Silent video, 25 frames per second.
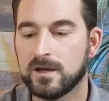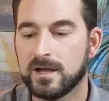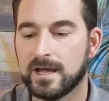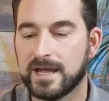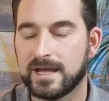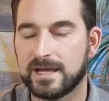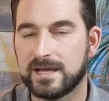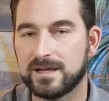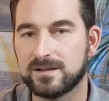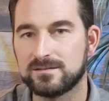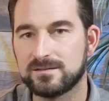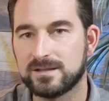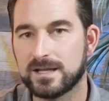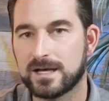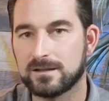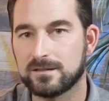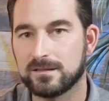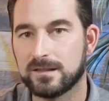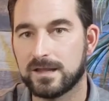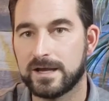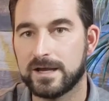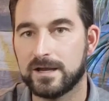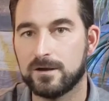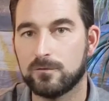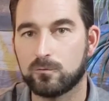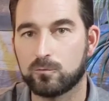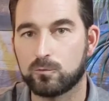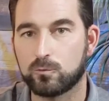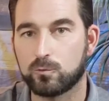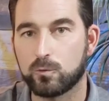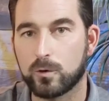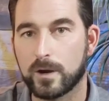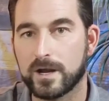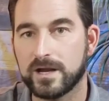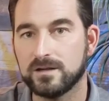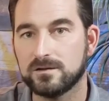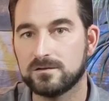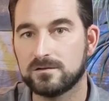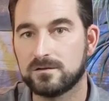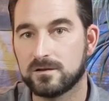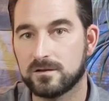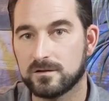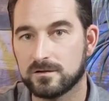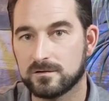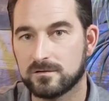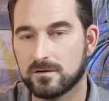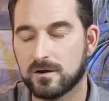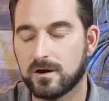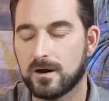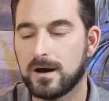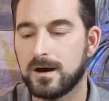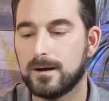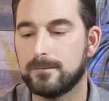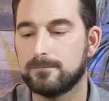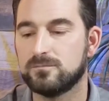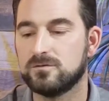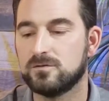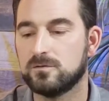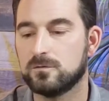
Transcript: it gets that light right to the top.